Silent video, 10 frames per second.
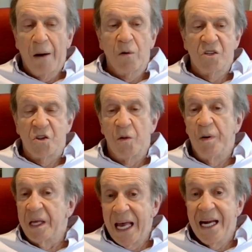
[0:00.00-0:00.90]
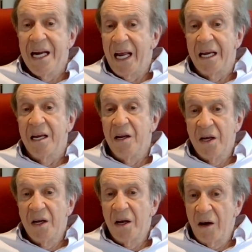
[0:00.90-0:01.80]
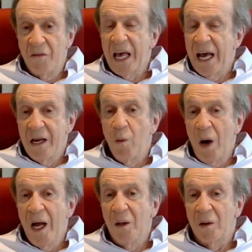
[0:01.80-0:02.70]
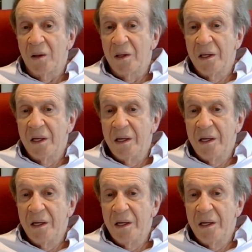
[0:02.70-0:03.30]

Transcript: that was the beginning of getting well.